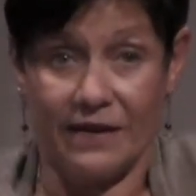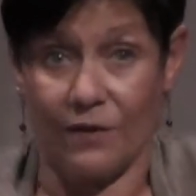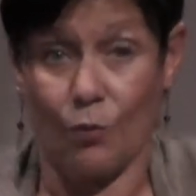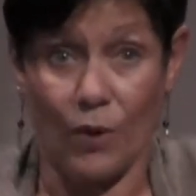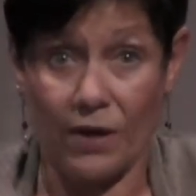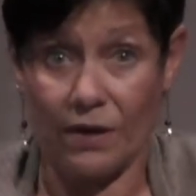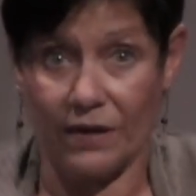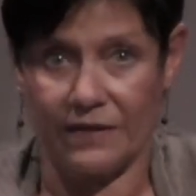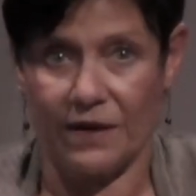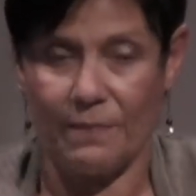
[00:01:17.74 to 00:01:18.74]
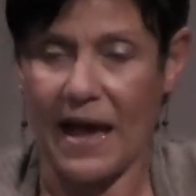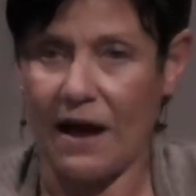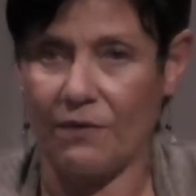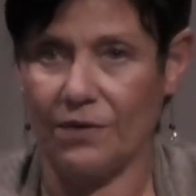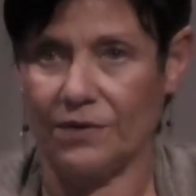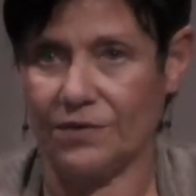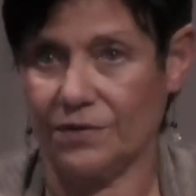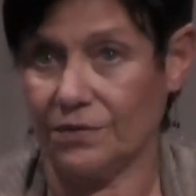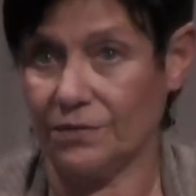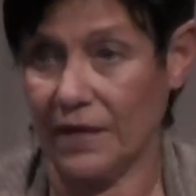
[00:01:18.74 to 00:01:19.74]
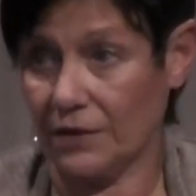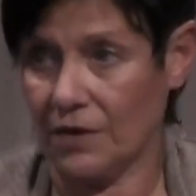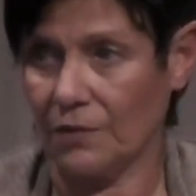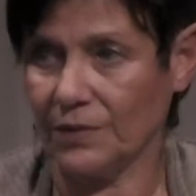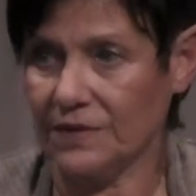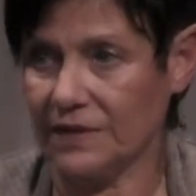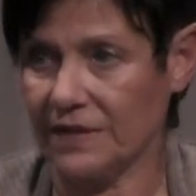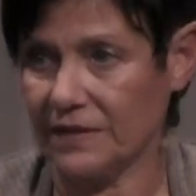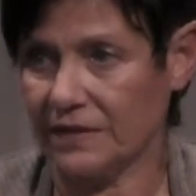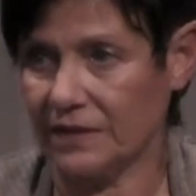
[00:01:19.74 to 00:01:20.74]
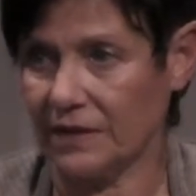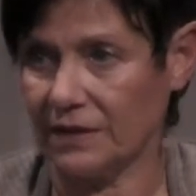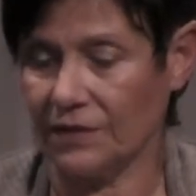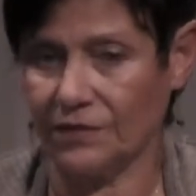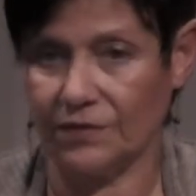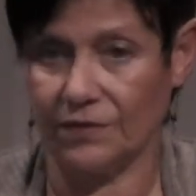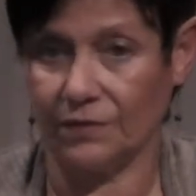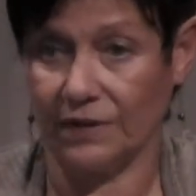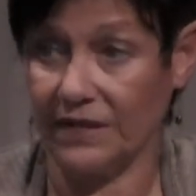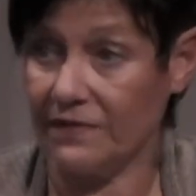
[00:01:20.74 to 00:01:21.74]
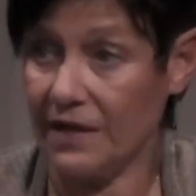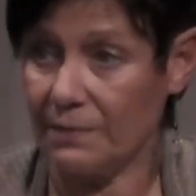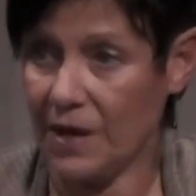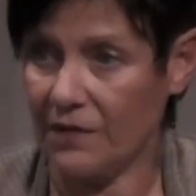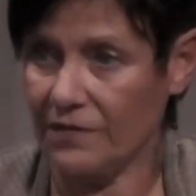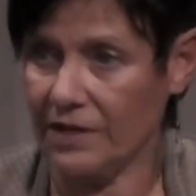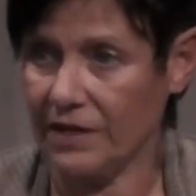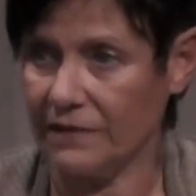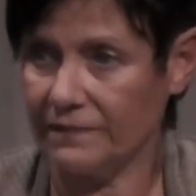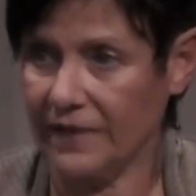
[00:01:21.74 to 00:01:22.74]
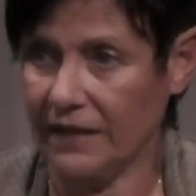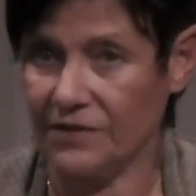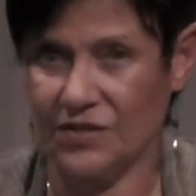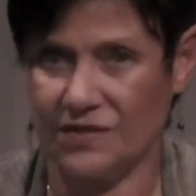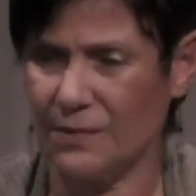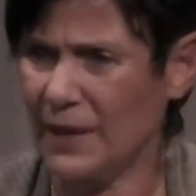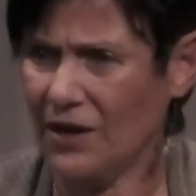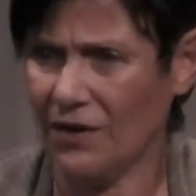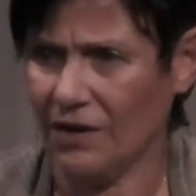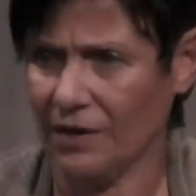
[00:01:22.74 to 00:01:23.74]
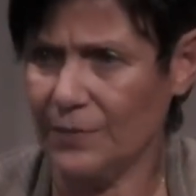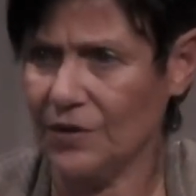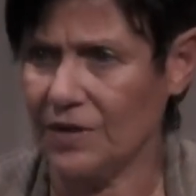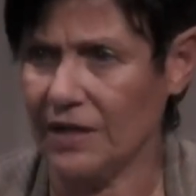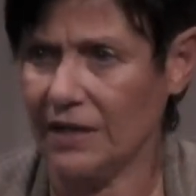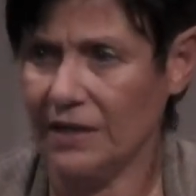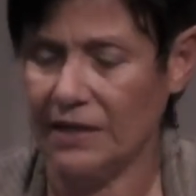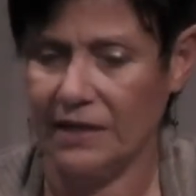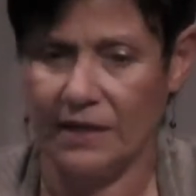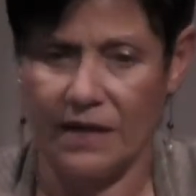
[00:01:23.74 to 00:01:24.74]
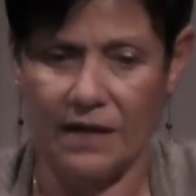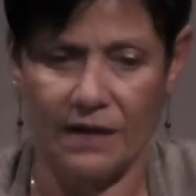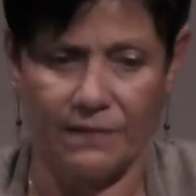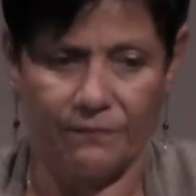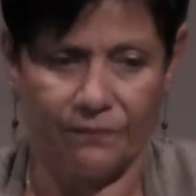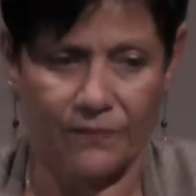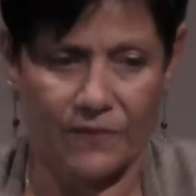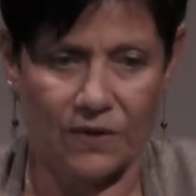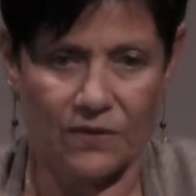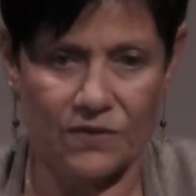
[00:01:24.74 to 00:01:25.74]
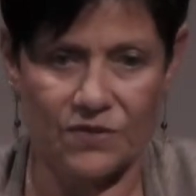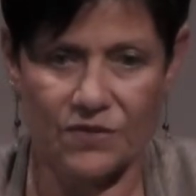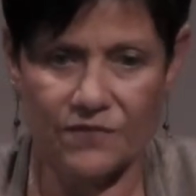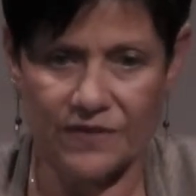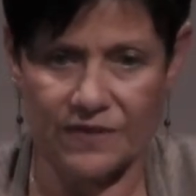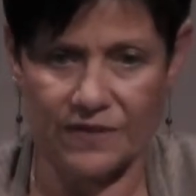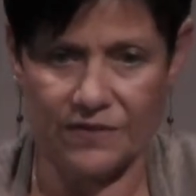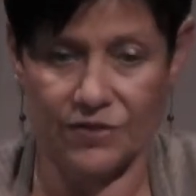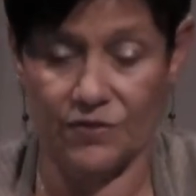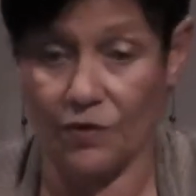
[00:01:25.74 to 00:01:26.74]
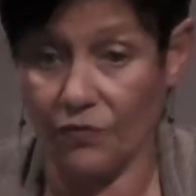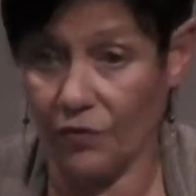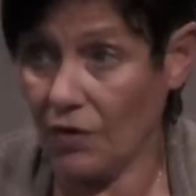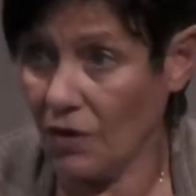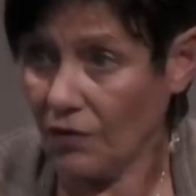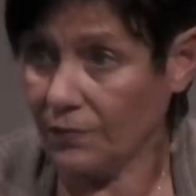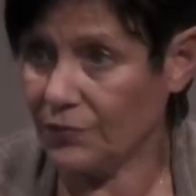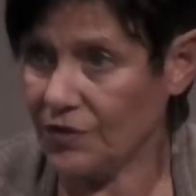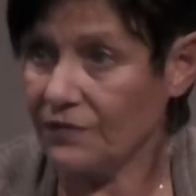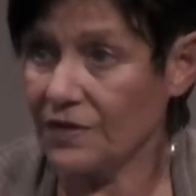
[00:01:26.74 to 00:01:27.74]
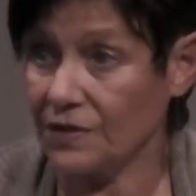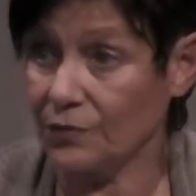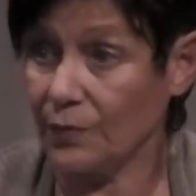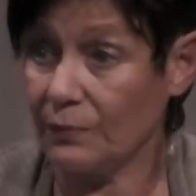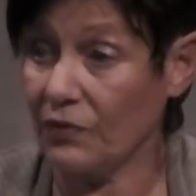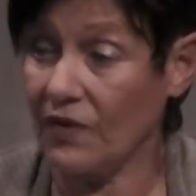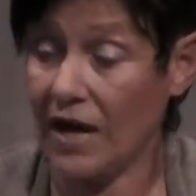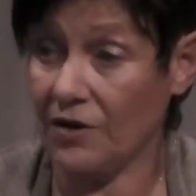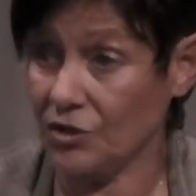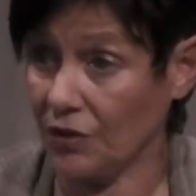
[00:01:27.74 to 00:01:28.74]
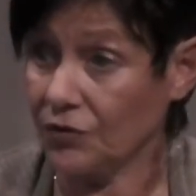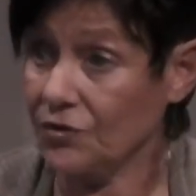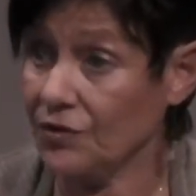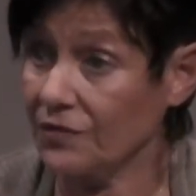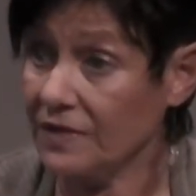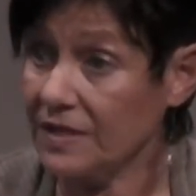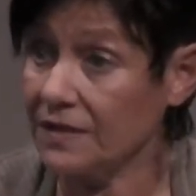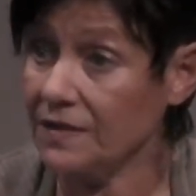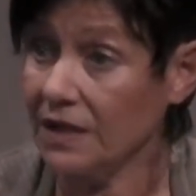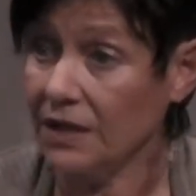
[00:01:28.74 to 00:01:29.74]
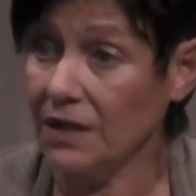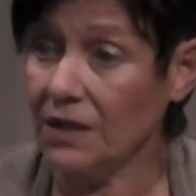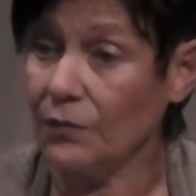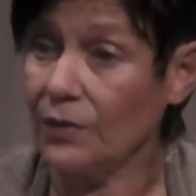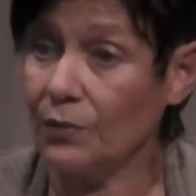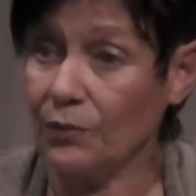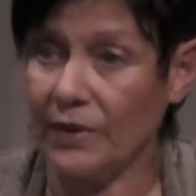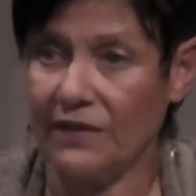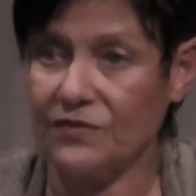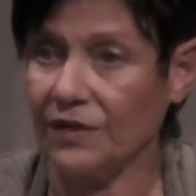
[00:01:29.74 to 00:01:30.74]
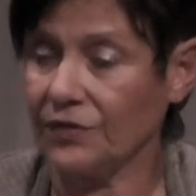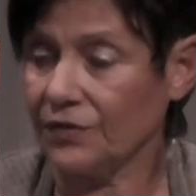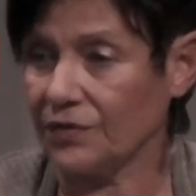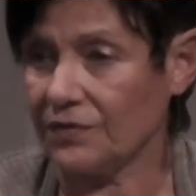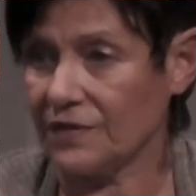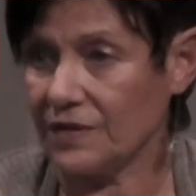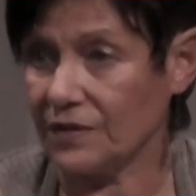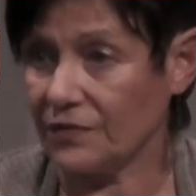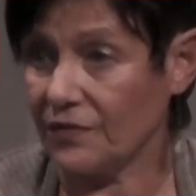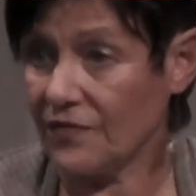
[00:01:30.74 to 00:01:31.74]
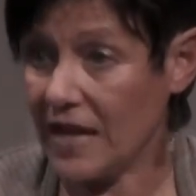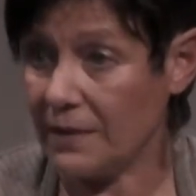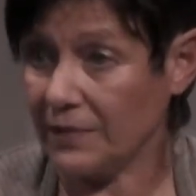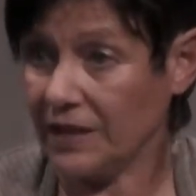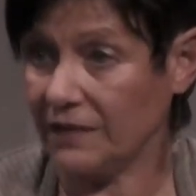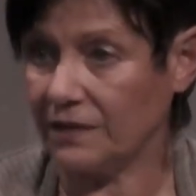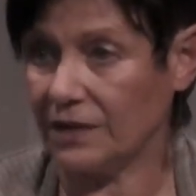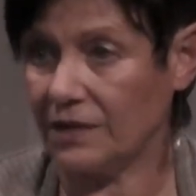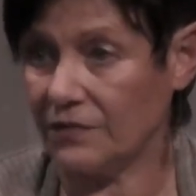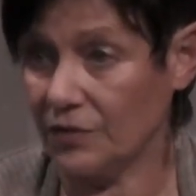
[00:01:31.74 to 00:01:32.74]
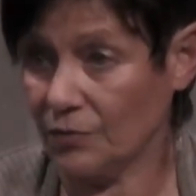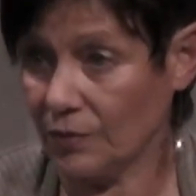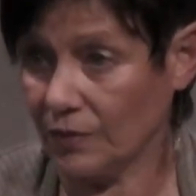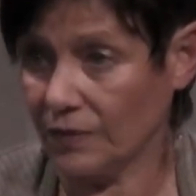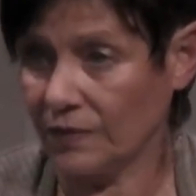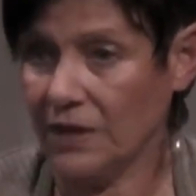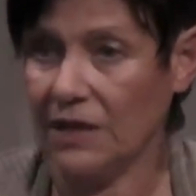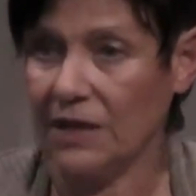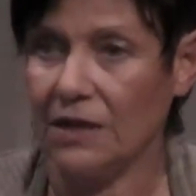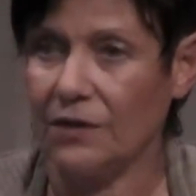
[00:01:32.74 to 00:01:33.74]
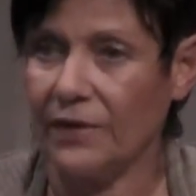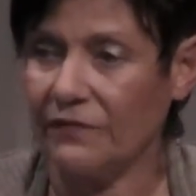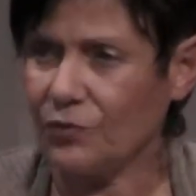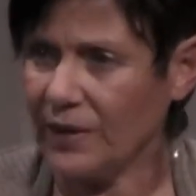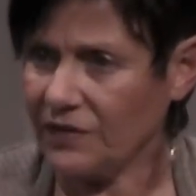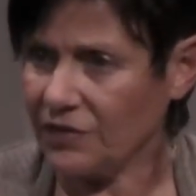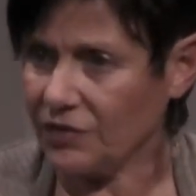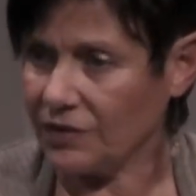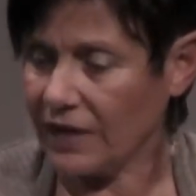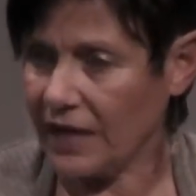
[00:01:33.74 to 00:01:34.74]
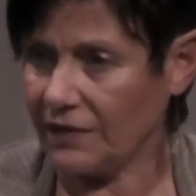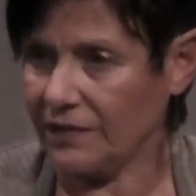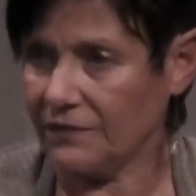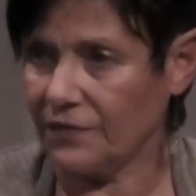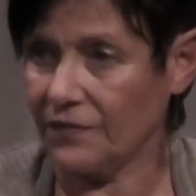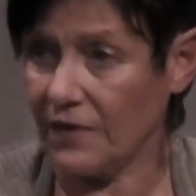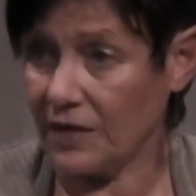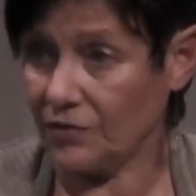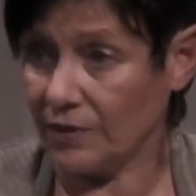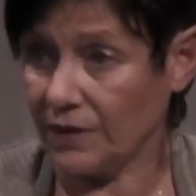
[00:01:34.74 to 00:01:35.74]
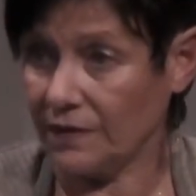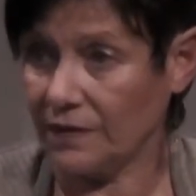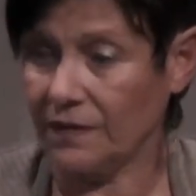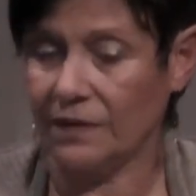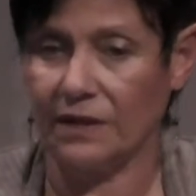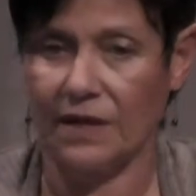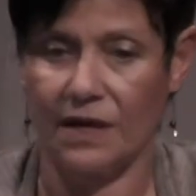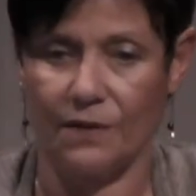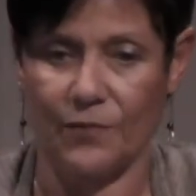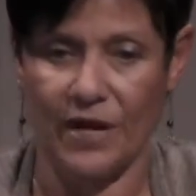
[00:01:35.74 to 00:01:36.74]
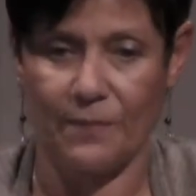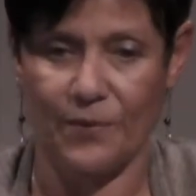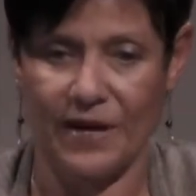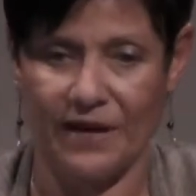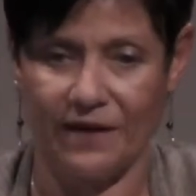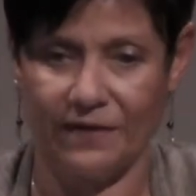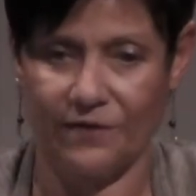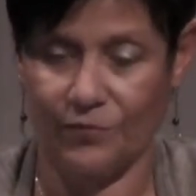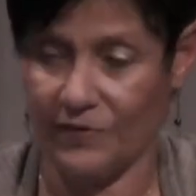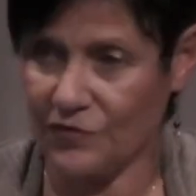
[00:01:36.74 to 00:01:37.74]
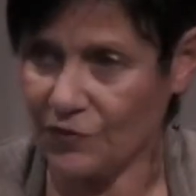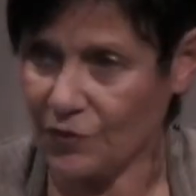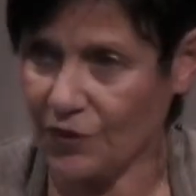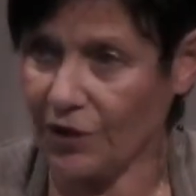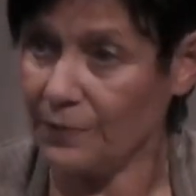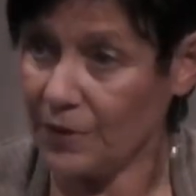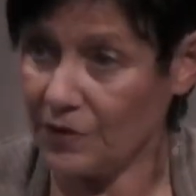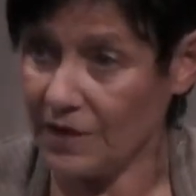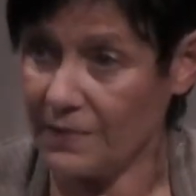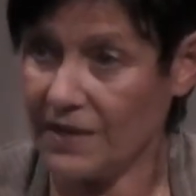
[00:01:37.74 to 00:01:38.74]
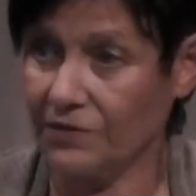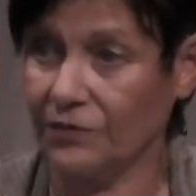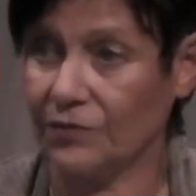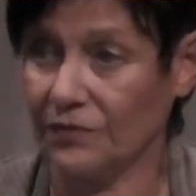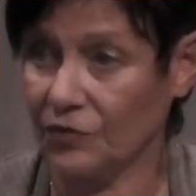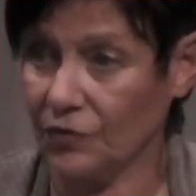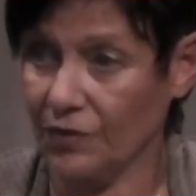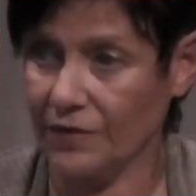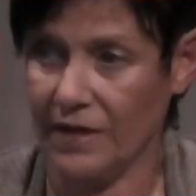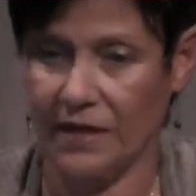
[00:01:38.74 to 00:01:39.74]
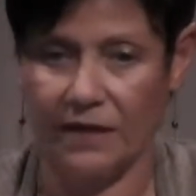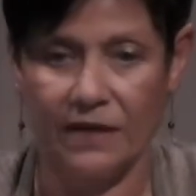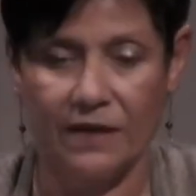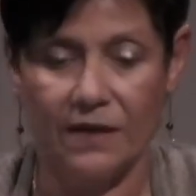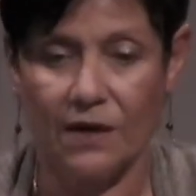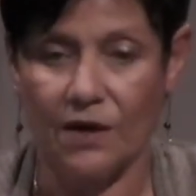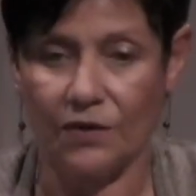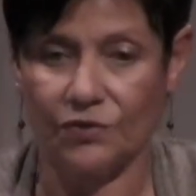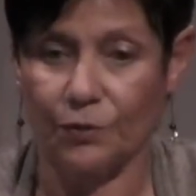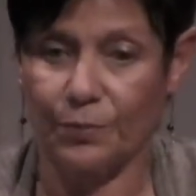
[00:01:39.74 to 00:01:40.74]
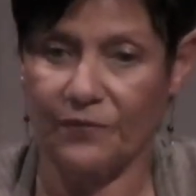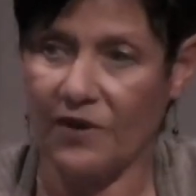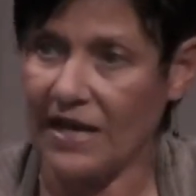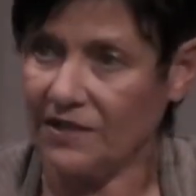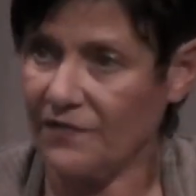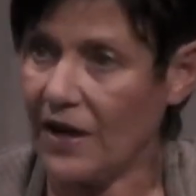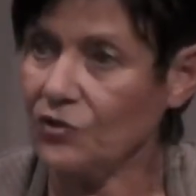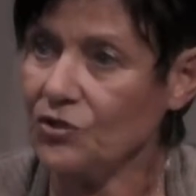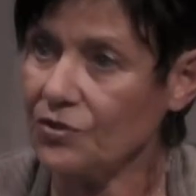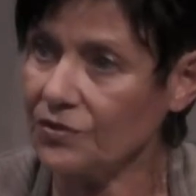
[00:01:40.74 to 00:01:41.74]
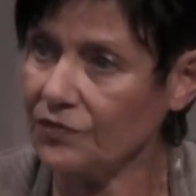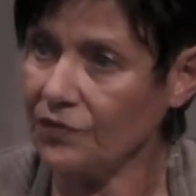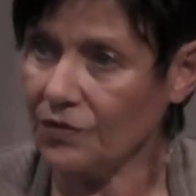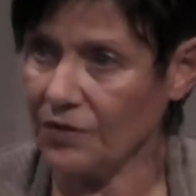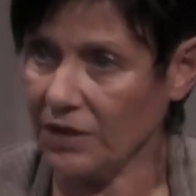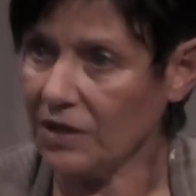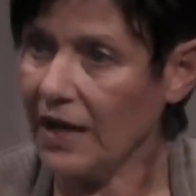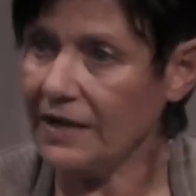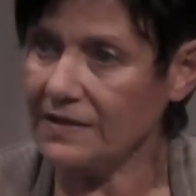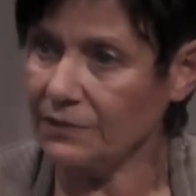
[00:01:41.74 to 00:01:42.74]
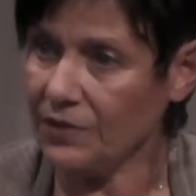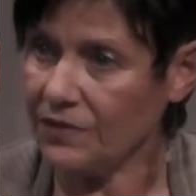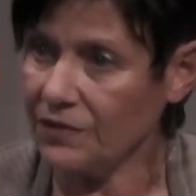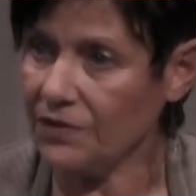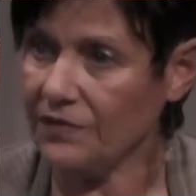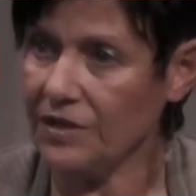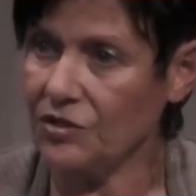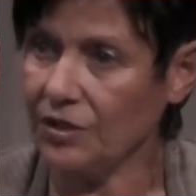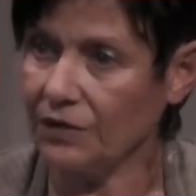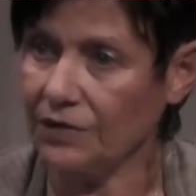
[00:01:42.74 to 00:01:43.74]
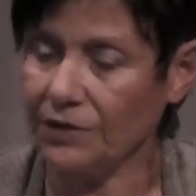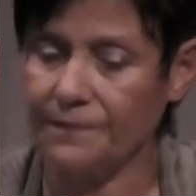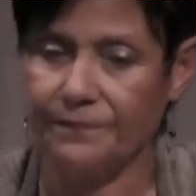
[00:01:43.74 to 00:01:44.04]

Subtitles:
will and their power to end homelessness and also alleviate poverty and just to better our community. The services, just overall services we provide, are shelter services. We have shelter services for families, individuals. We have transitional housing for veterans. We operate a thrift store, community-based thrift store that also provides vouchers for the clients that we serve in the shelter.